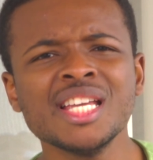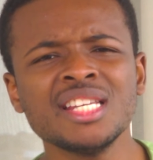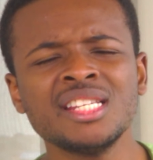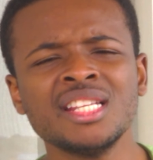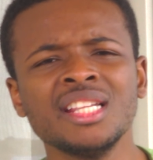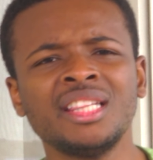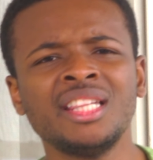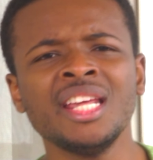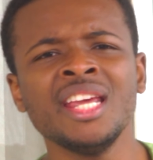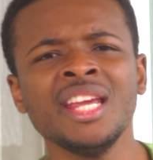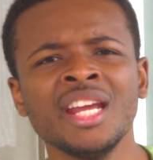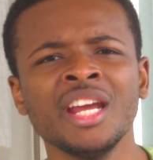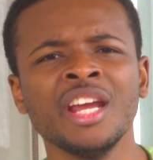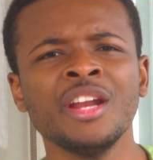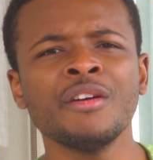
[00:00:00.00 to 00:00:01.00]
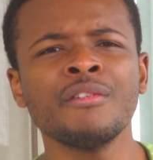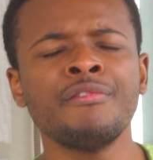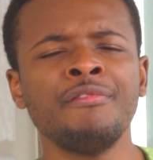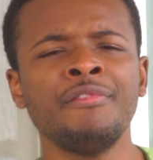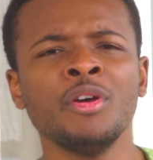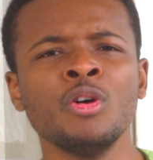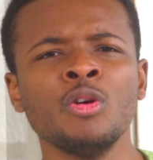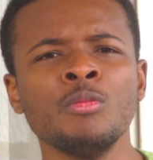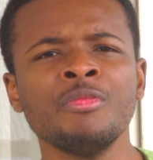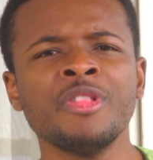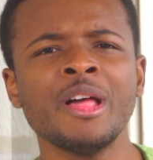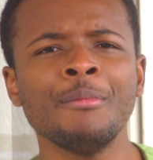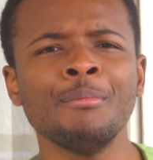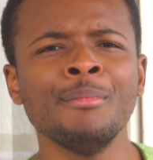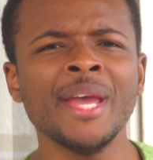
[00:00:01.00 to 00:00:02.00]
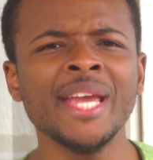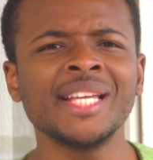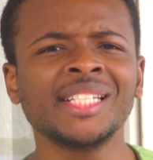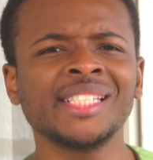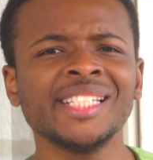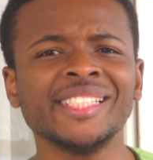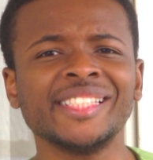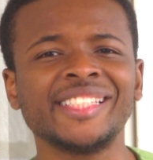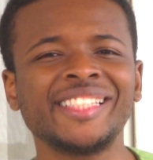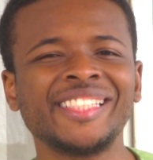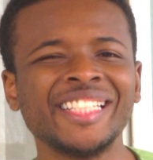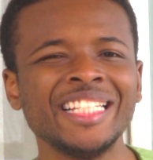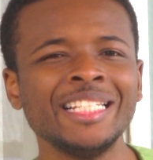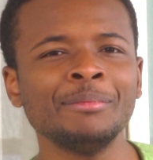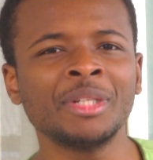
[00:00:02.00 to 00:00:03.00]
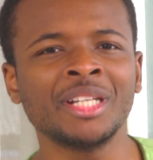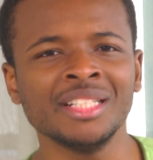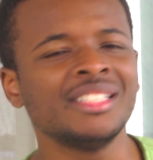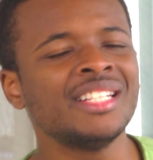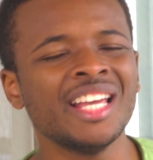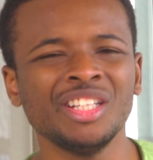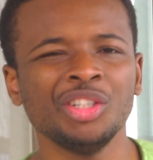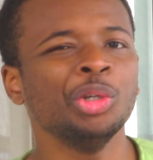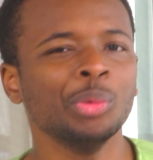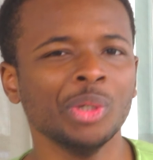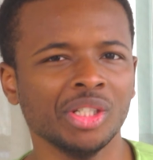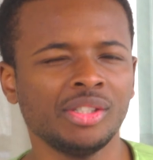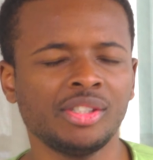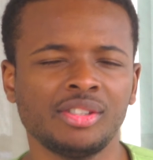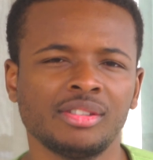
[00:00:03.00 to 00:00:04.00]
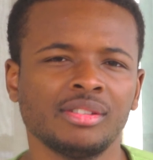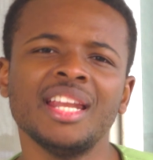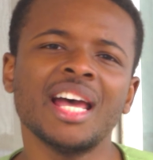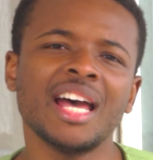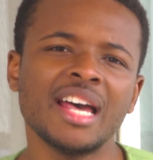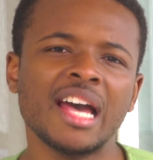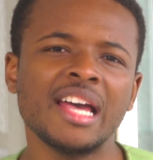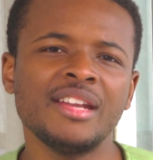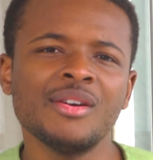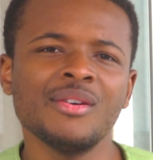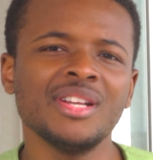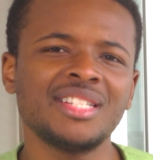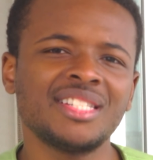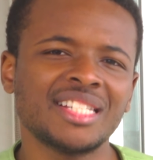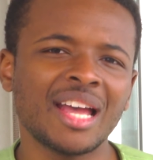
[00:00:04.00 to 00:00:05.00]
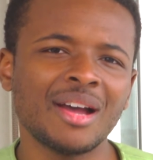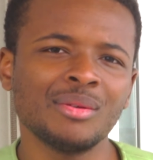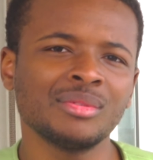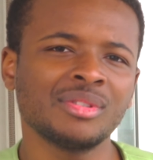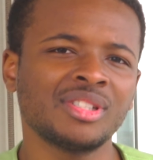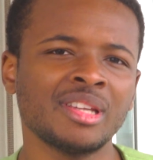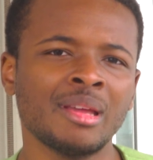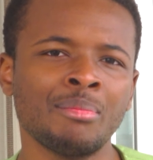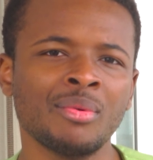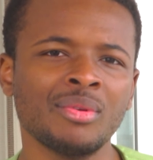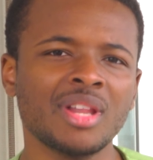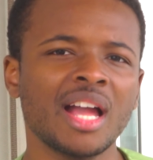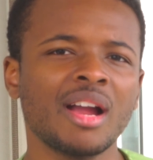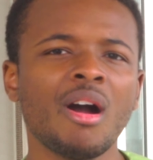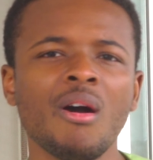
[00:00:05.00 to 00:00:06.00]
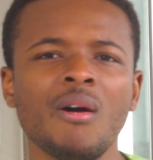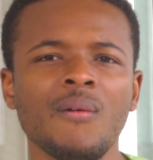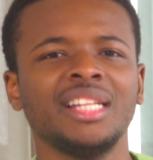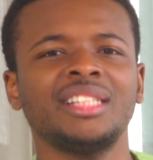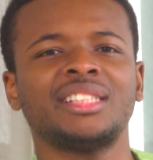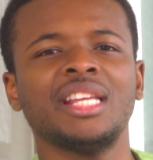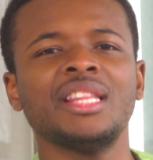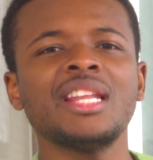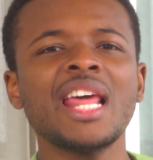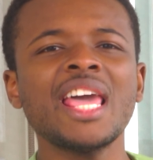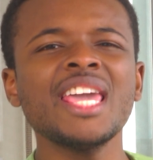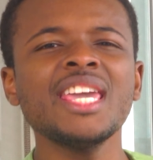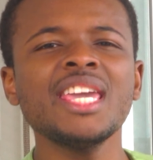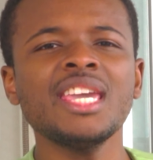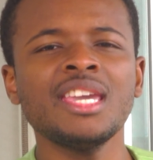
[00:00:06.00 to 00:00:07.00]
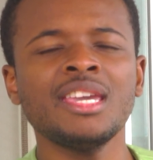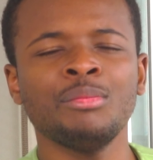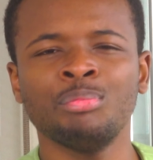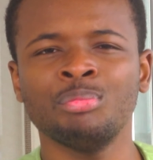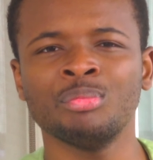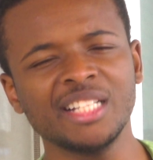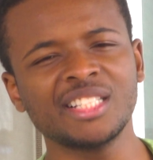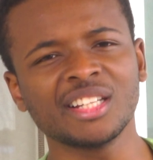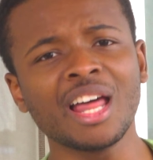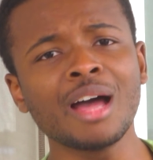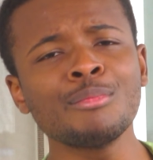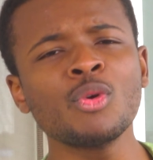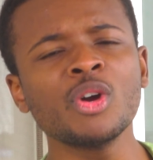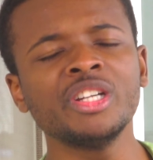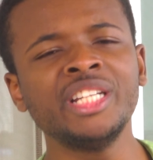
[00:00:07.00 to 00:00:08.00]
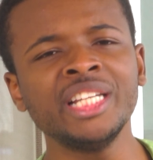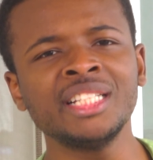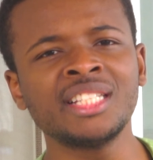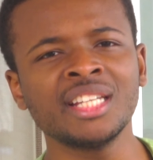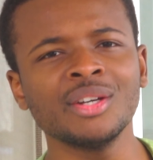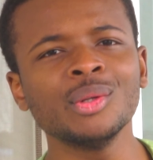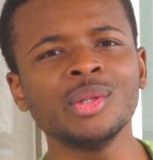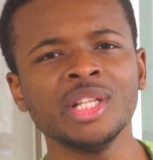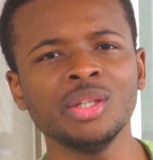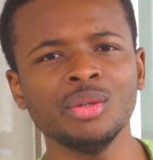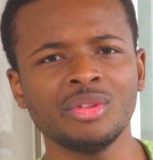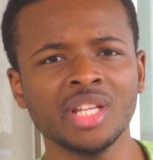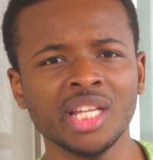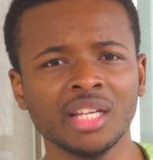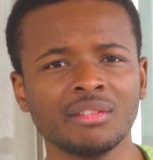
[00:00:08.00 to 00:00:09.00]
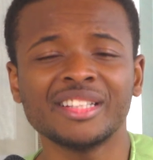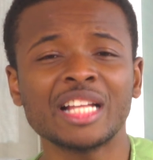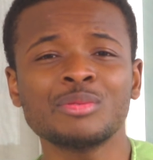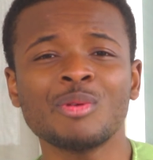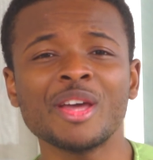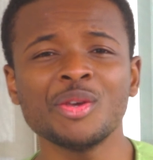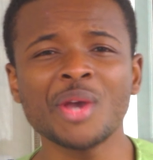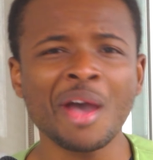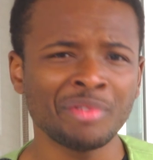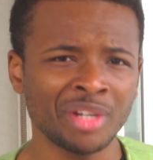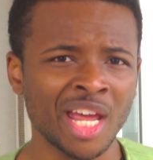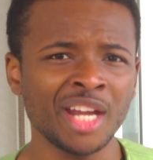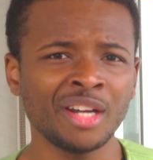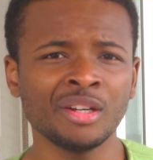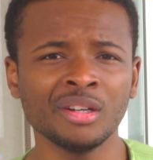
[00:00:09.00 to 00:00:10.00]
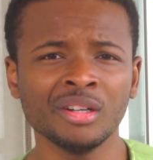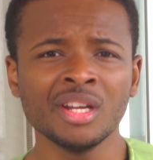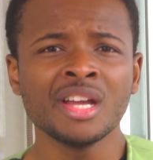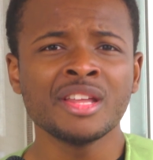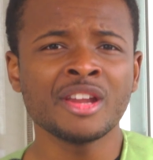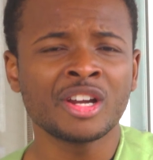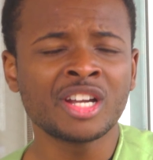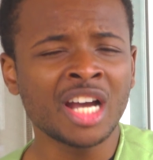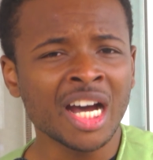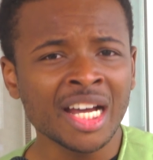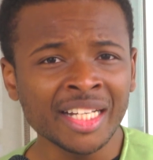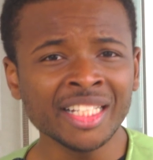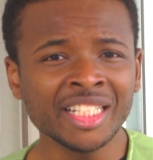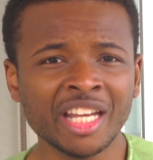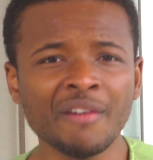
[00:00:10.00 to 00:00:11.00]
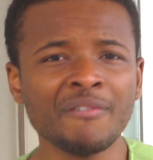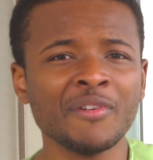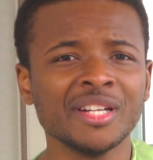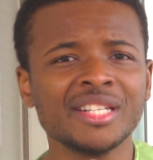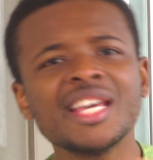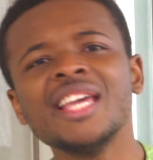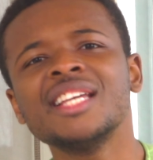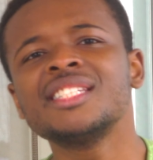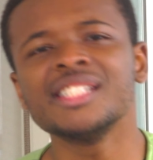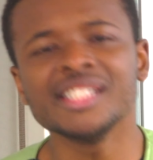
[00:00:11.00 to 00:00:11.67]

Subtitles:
is the thing in a film that makes it seem continuous. And I know it sounds simple, like, oh, it's in the name. It's a lot more detailed than you think. That's why you have an editor. They're cutting different takes